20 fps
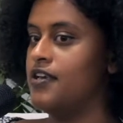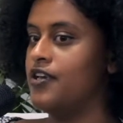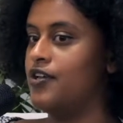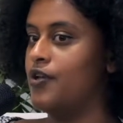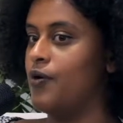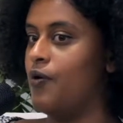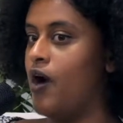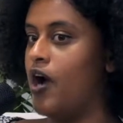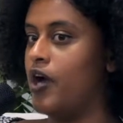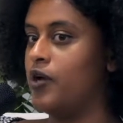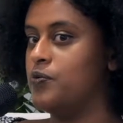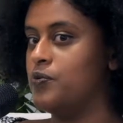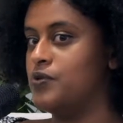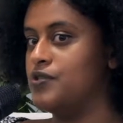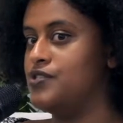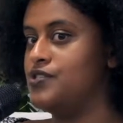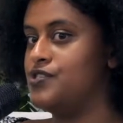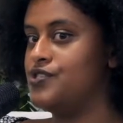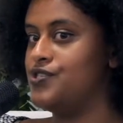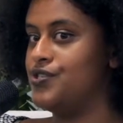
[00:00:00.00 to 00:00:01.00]
I
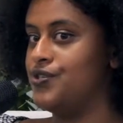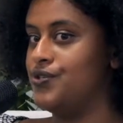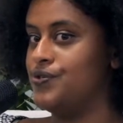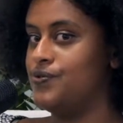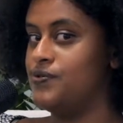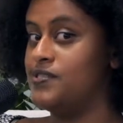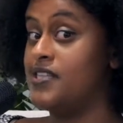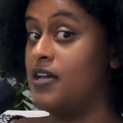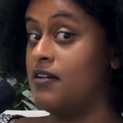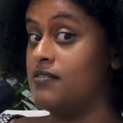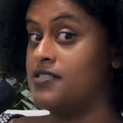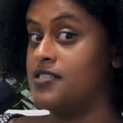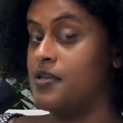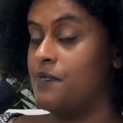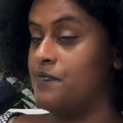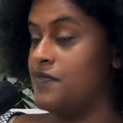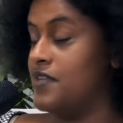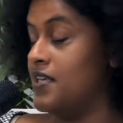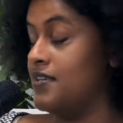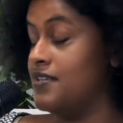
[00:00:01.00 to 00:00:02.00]
want to sell
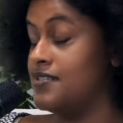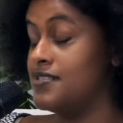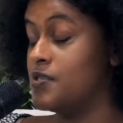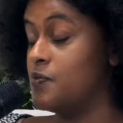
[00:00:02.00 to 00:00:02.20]
something that